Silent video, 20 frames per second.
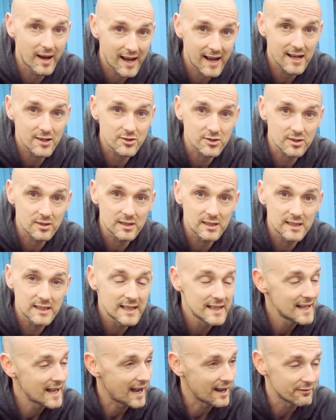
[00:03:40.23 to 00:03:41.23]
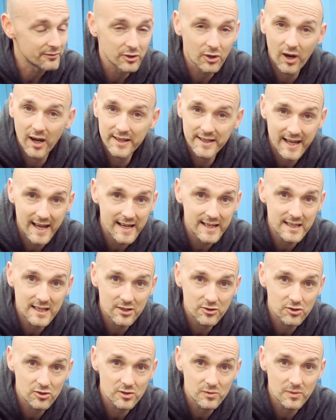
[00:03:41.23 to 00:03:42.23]
but actually I've not had any
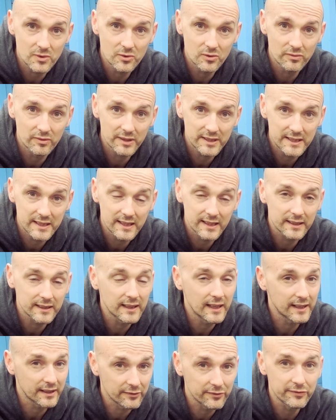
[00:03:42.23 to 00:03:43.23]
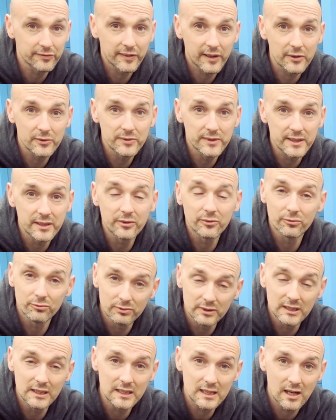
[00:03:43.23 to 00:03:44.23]
issues with overheating and I've found it
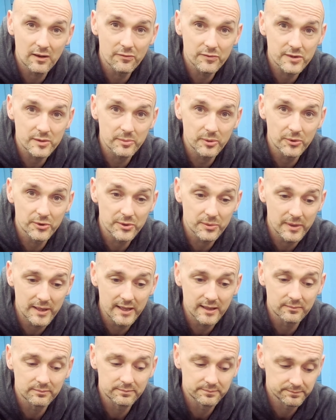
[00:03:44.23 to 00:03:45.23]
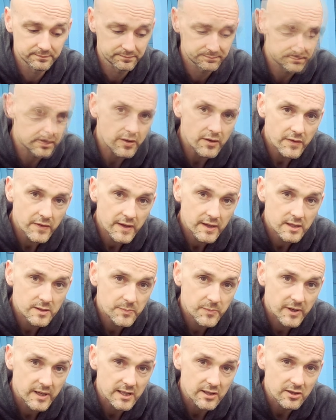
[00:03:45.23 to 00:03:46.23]
really comfortable to wear. So another thing that's
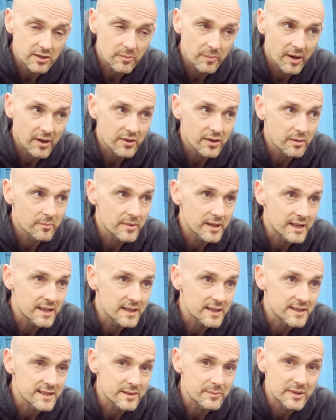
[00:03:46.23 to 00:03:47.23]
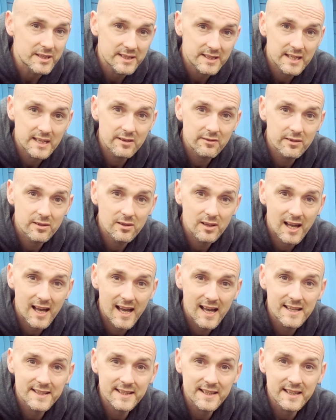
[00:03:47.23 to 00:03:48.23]
pretty good about them is the material
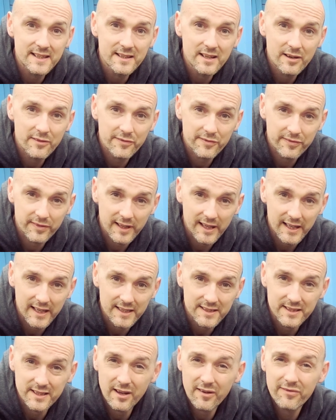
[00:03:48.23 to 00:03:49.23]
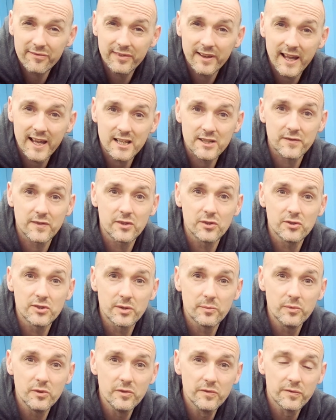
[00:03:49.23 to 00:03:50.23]
has enough flex for you
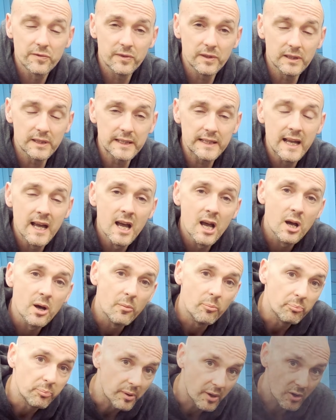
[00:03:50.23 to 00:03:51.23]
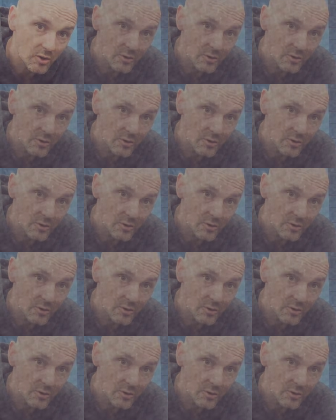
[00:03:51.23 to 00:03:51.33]
to move freely, but